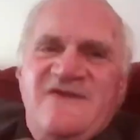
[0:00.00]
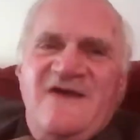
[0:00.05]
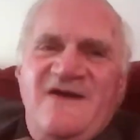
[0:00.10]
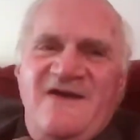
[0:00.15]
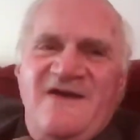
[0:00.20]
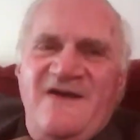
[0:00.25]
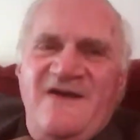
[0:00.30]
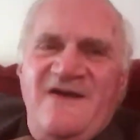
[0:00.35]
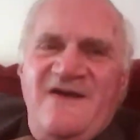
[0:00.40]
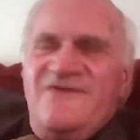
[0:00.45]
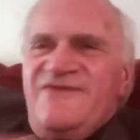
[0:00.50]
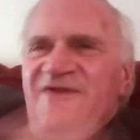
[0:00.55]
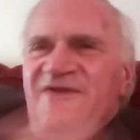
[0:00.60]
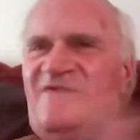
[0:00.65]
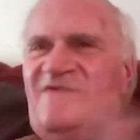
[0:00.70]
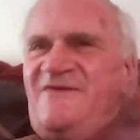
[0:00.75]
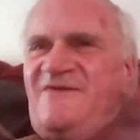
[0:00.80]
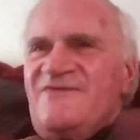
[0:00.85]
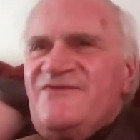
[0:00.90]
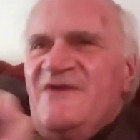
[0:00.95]
I, I, just get a
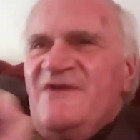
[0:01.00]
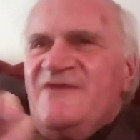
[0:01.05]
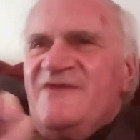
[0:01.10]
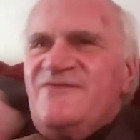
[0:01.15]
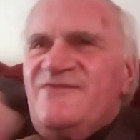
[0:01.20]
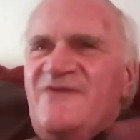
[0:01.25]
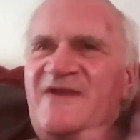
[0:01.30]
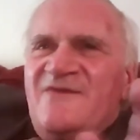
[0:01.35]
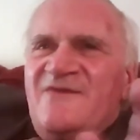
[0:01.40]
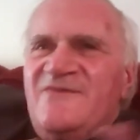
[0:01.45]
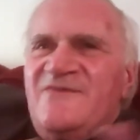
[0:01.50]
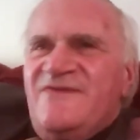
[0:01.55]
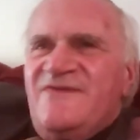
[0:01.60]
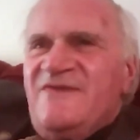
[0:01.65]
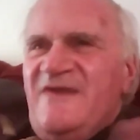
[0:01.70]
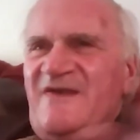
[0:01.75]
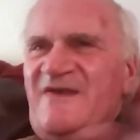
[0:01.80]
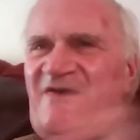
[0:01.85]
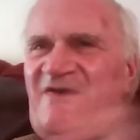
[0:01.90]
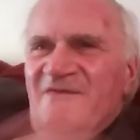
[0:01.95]
little sidetracked
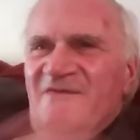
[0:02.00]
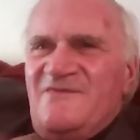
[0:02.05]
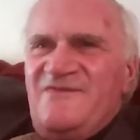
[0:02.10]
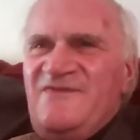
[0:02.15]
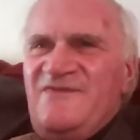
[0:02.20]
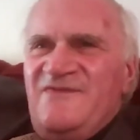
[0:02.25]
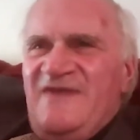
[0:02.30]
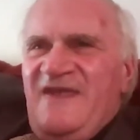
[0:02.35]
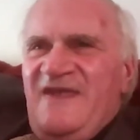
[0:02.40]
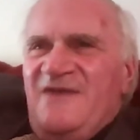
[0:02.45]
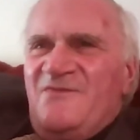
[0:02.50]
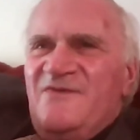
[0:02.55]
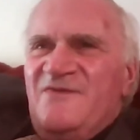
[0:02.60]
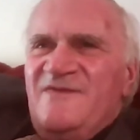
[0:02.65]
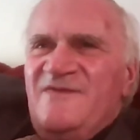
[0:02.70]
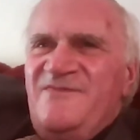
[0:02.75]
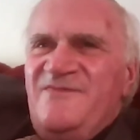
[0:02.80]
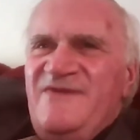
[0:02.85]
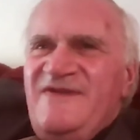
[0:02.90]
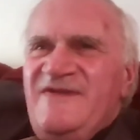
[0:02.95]
with
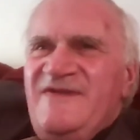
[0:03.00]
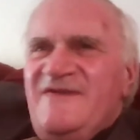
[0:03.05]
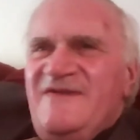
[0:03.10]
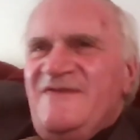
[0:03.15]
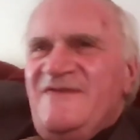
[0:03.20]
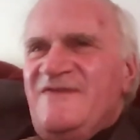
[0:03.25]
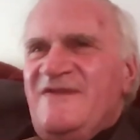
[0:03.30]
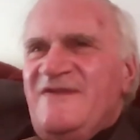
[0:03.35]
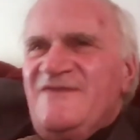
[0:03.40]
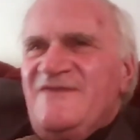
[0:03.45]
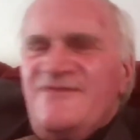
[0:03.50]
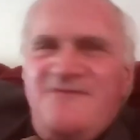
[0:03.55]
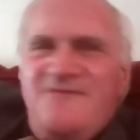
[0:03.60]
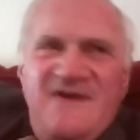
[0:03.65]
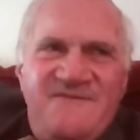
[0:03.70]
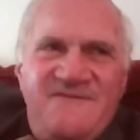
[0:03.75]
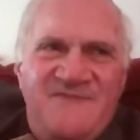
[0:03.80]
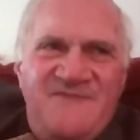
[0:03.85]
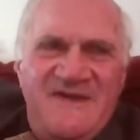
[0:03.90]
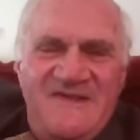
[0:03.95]
equity and that's
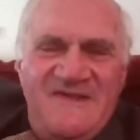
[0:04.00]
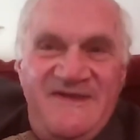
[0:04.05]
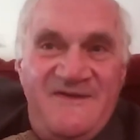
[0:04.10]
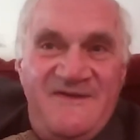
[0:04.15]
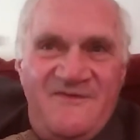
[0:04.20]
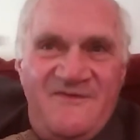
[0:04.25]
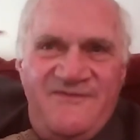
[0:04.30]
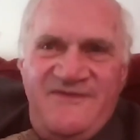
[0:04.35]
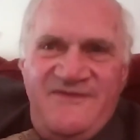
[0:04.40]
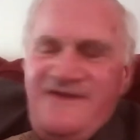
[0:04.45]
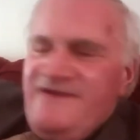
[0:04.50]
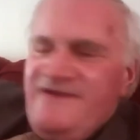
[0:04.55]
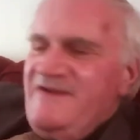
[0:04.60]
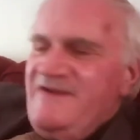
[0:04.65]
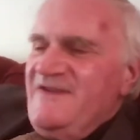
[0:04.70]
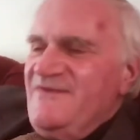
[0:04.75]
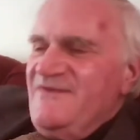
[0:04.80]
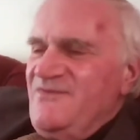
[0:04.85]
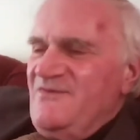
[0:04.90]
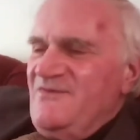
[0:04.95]
my, my legal thinking.
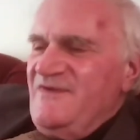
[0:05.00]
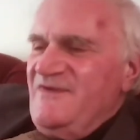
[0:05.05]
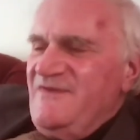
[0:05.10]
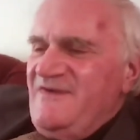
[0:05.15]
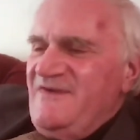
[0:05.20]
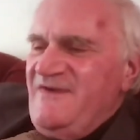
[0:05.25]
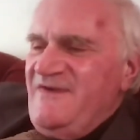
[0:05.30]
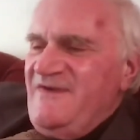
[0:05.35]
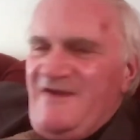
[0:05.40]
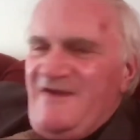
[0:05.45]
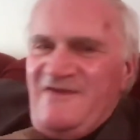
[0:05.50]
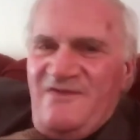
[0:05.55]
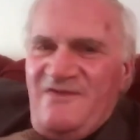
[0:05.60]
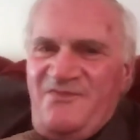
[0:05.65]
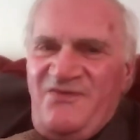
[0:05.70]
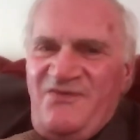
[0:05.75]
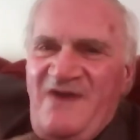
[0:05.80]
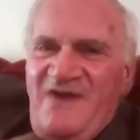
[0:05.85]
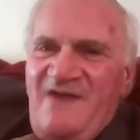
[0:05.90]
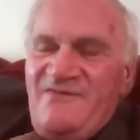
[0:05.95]
That's one of the, the
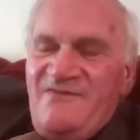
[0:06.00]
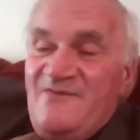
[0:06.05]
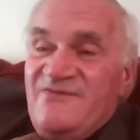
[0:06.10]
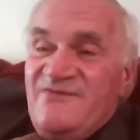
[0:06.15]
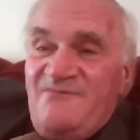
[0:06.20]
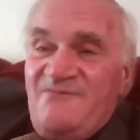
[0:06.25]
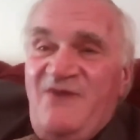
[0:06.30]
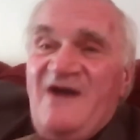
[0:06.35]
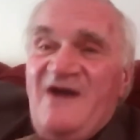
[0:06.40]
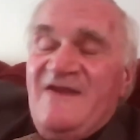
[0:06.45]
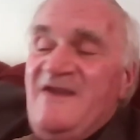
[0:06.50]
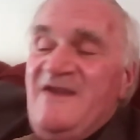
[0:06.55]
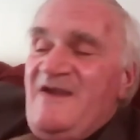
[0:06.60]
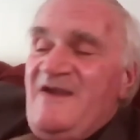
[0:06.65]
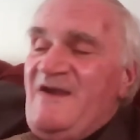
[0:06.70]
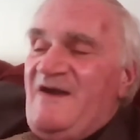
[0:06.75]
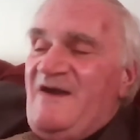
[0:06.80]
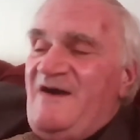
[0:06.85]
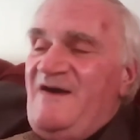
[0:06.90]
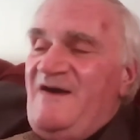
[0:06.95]
problems. But
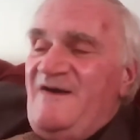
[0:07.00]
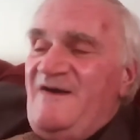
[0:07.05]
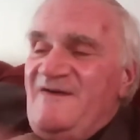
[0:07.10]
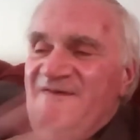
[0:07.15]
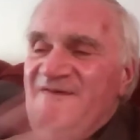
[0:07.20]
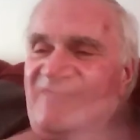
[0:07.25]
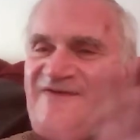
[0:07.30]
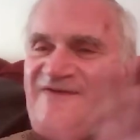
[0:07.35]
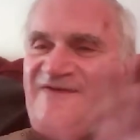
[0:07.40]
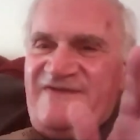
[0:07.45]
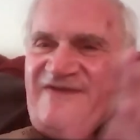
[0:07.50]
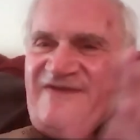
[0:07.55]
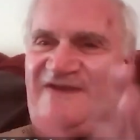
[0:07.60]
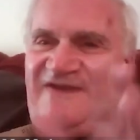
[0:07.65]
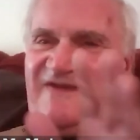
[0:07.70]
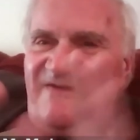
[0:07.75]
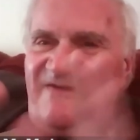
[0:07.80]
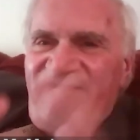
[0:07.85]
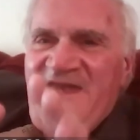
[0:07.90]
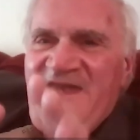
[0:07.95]
uh,
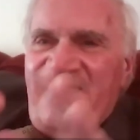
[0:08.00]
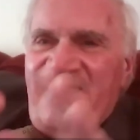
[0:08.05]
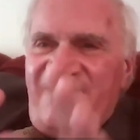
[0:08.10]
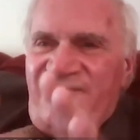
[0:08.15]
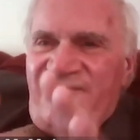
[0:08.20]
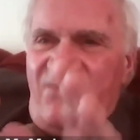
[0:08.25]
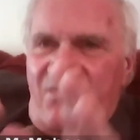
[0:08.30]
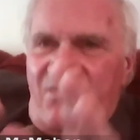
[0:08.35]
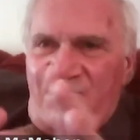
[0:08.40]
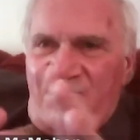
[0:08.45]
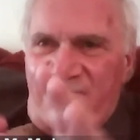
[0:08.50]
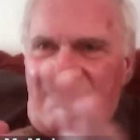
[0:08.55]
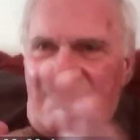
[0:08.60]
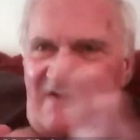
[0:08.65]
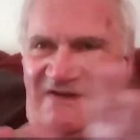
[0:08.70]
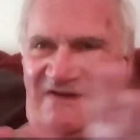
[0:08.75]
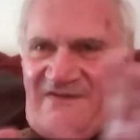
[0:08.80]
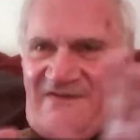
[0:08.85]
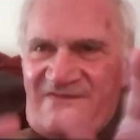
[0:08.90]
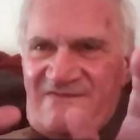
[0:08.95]
getting back to
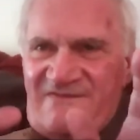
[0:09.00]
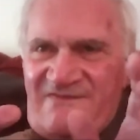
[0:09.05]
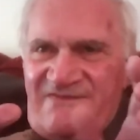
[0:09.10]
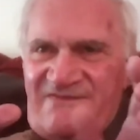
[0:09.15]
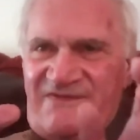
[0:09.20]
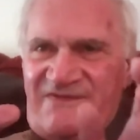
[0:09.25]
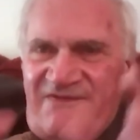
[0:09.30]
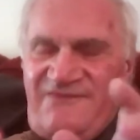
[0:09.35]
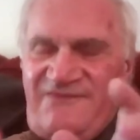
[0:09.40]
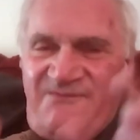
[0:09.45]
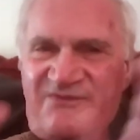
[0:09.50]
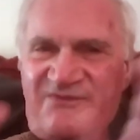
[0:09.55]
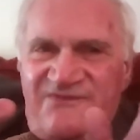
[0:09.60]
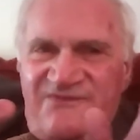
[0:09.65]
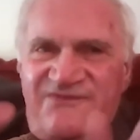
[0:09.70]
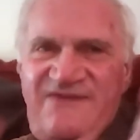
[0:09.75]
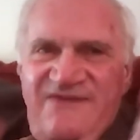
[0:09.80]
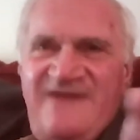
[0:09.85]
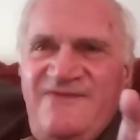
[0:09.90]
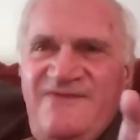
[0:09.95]
uh, this
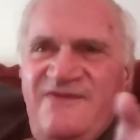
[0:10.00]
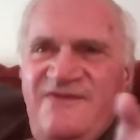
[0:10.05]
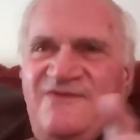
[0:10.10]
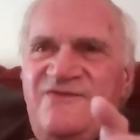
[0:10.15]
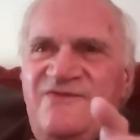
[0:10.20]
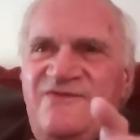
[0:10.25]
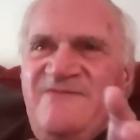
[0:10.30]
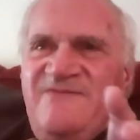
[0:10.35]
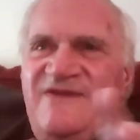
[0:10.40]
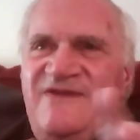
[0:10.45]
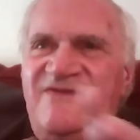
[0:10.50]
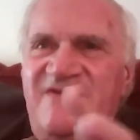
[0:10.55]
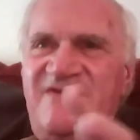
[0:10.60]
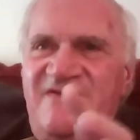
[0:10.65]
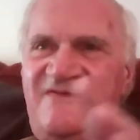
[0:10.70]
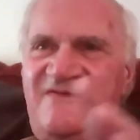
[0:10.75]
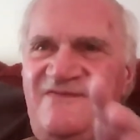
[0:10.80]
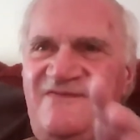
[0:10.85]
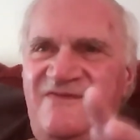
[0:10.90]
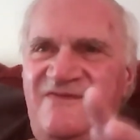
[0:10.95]
percentage, I mean,
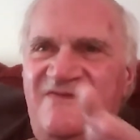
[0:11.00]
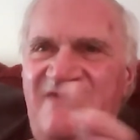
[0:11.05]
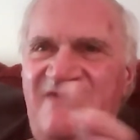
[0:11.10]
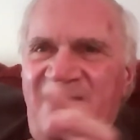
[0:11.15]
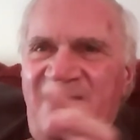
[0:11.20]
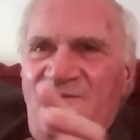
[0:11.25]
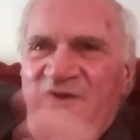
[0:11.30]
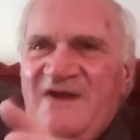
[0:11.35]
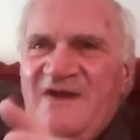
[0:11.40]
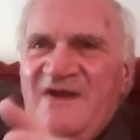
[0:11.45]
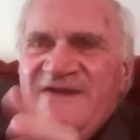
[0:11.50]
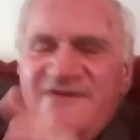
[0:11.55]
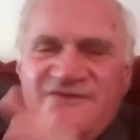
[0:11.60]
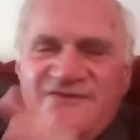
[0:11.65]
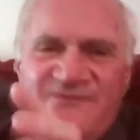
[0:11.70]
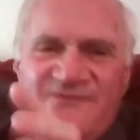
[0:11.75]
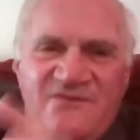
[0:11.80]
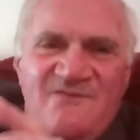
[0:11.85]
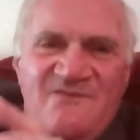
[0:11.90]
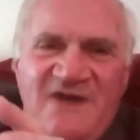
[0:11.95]
uh, why
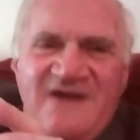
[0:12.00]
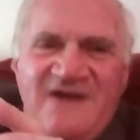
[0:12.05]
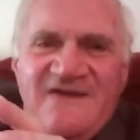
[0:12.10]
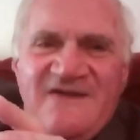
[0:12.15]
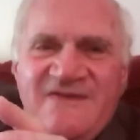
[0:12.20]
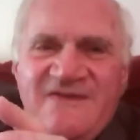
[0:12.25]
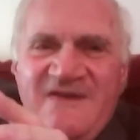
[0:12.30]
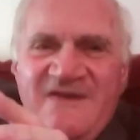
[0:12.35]
is Vermont